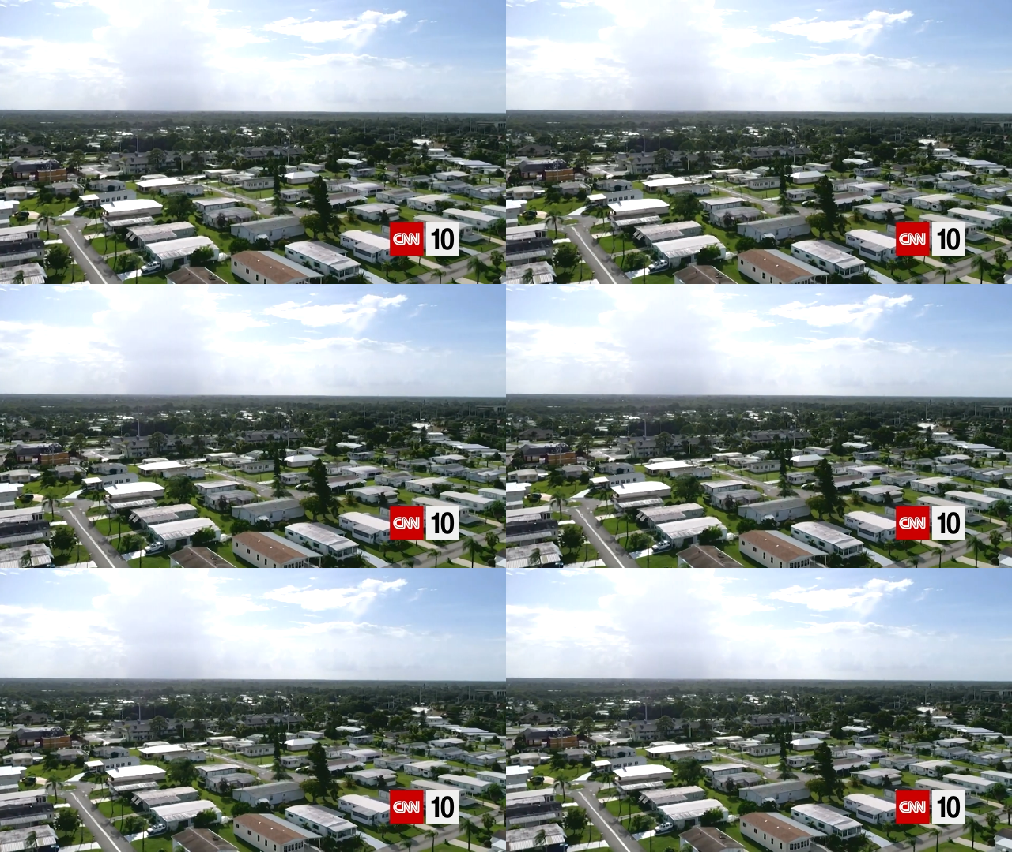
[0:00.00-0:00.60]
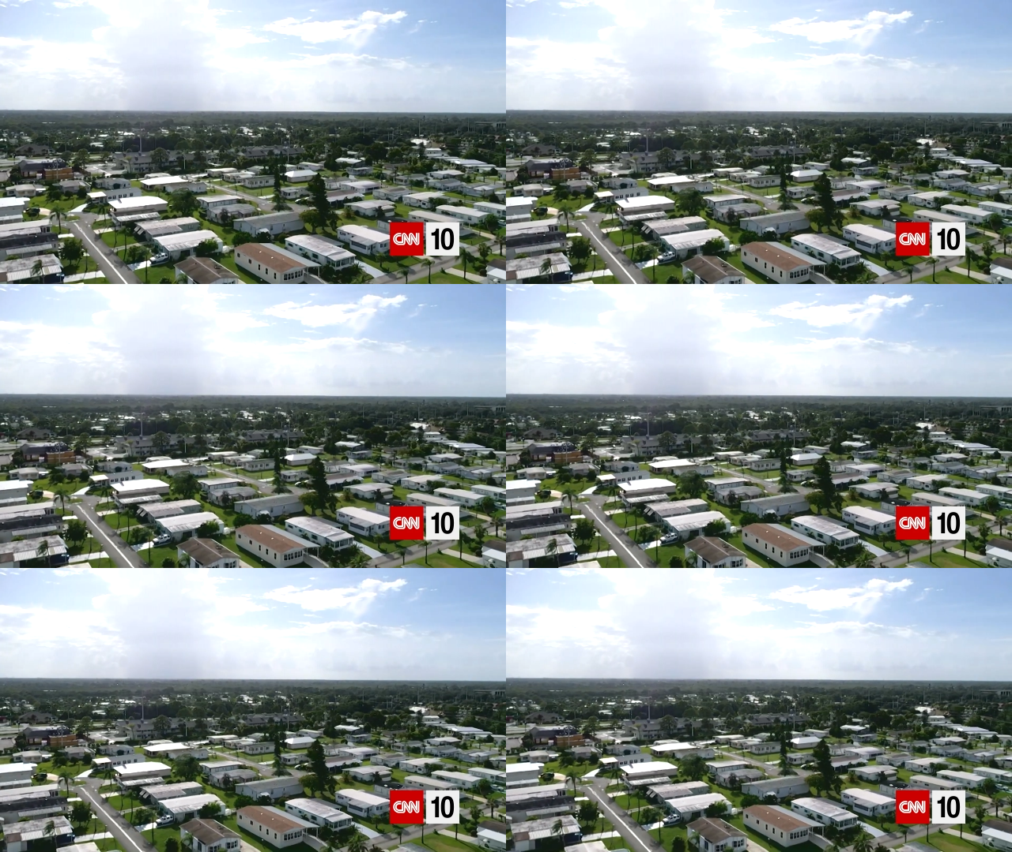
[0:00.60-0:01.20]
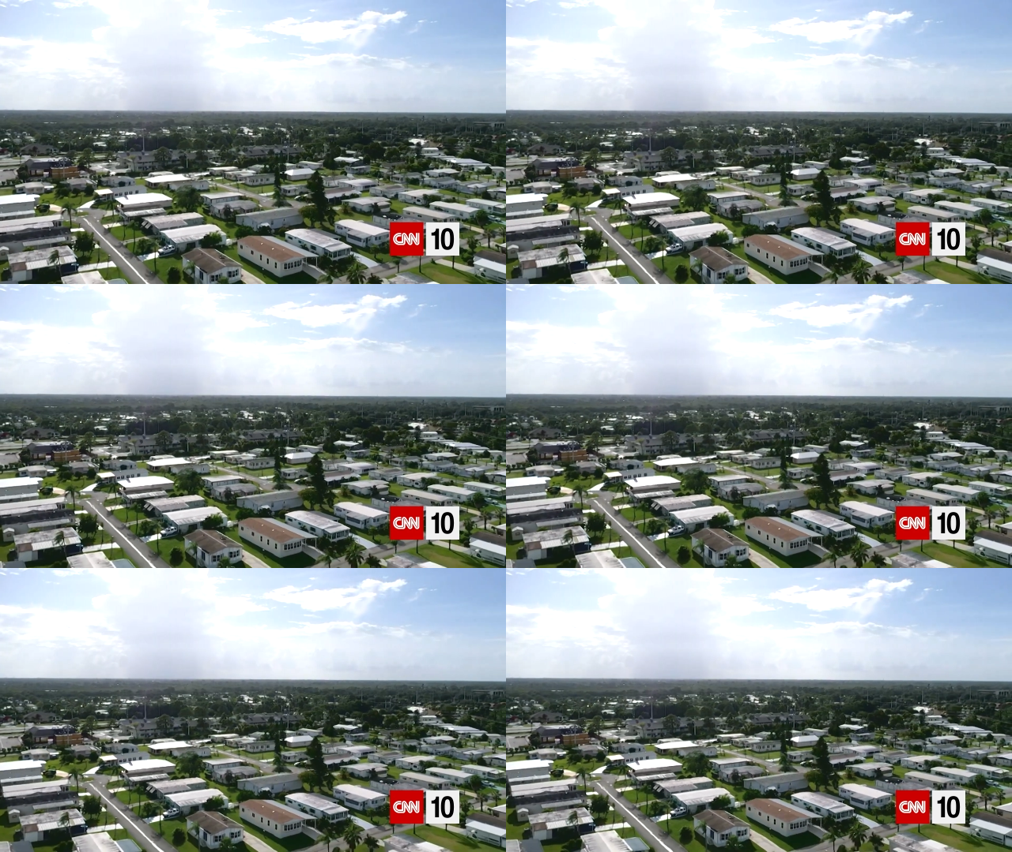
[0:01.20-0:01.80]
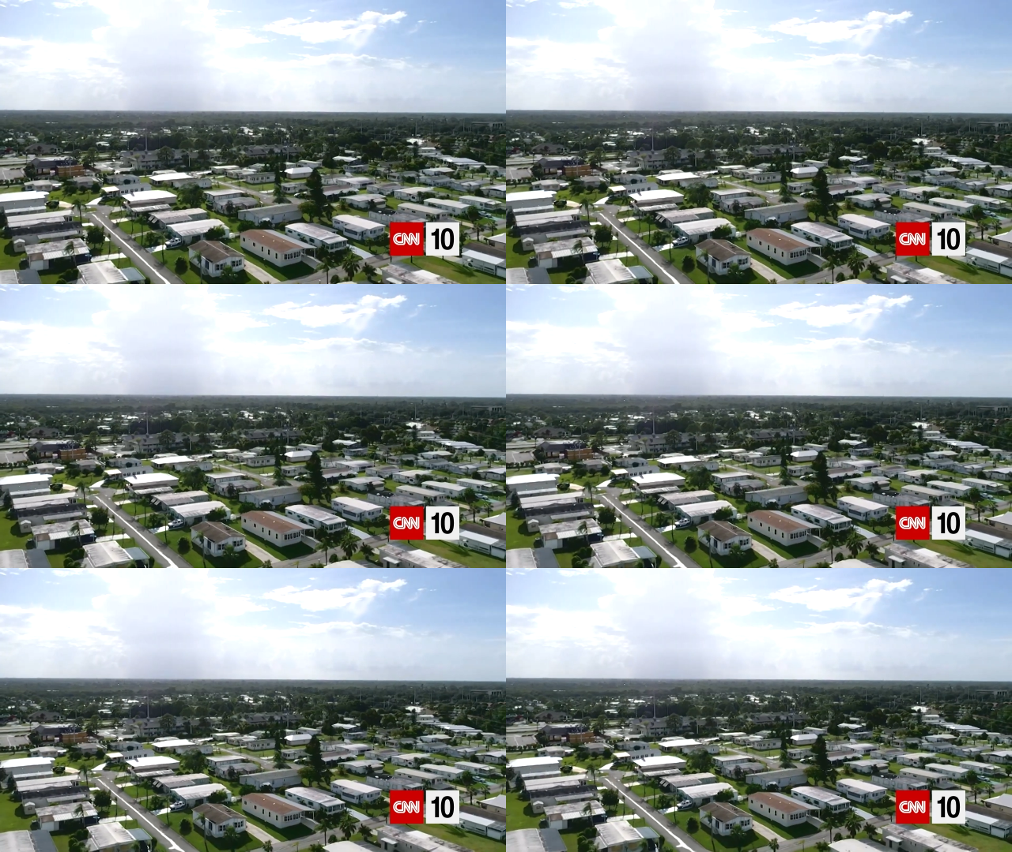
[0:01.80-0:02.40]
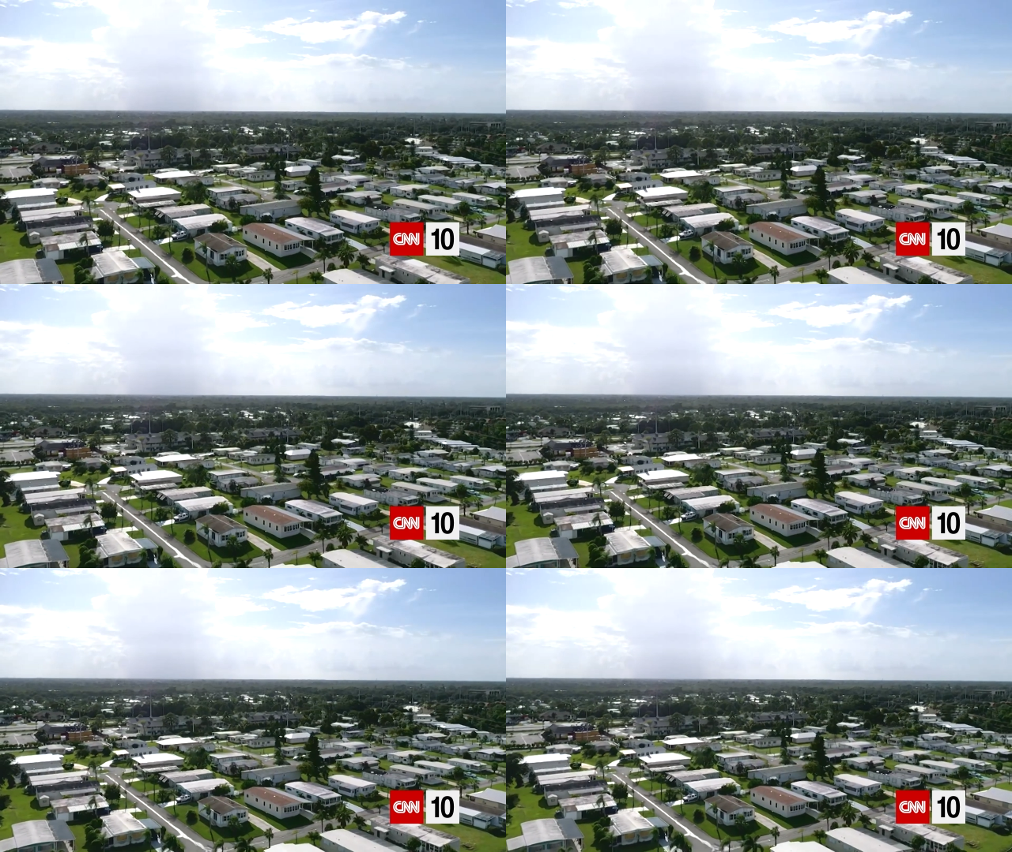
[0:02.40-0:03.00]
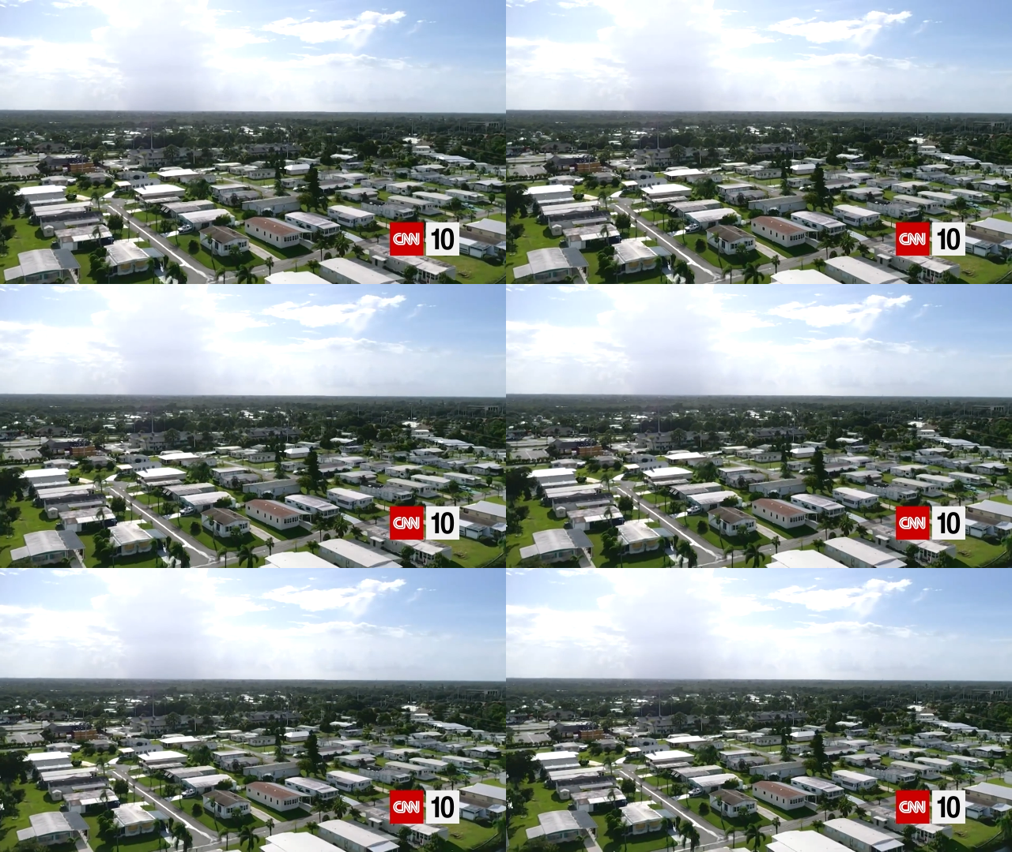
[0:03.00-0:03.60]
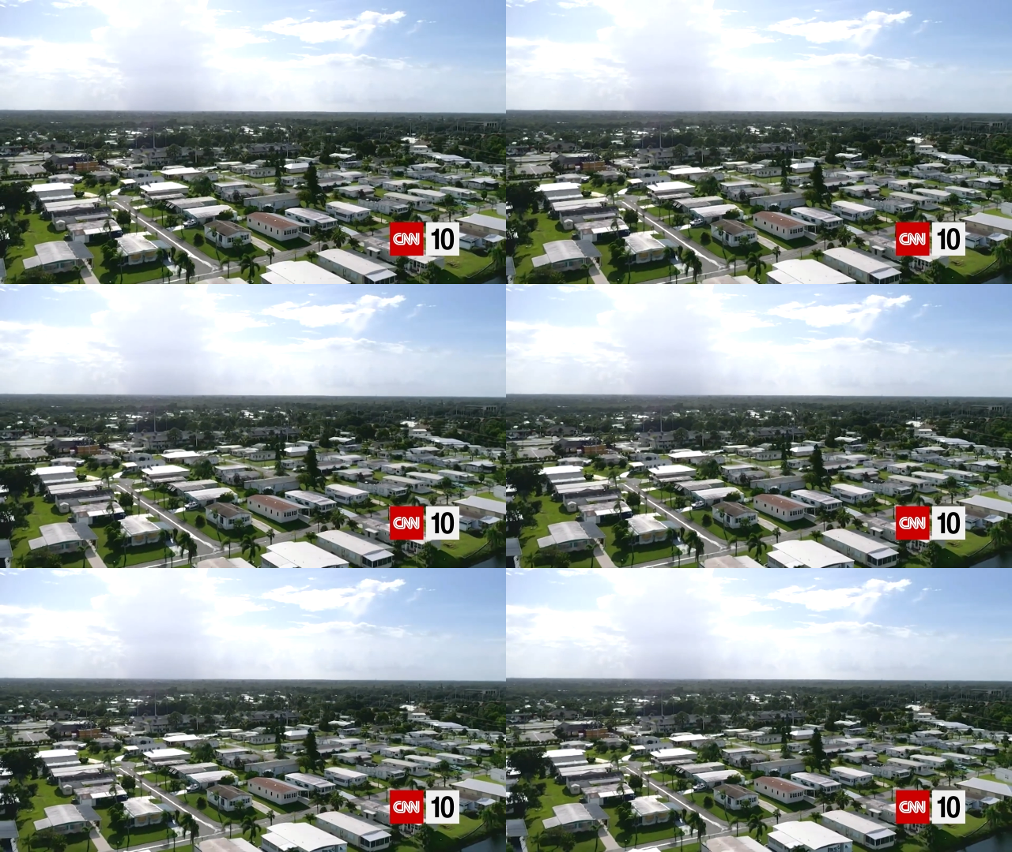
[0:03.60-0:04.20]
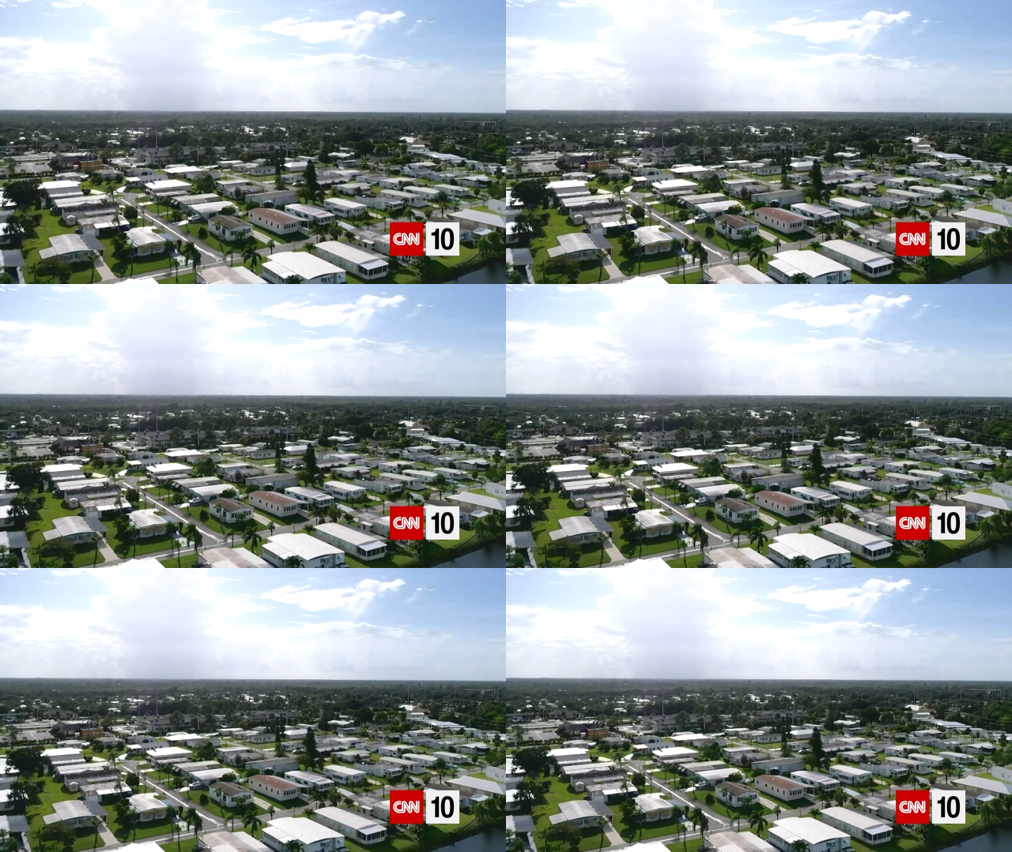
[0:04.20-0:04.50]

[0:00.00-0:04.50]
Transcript: Nobody's mouth can be seen.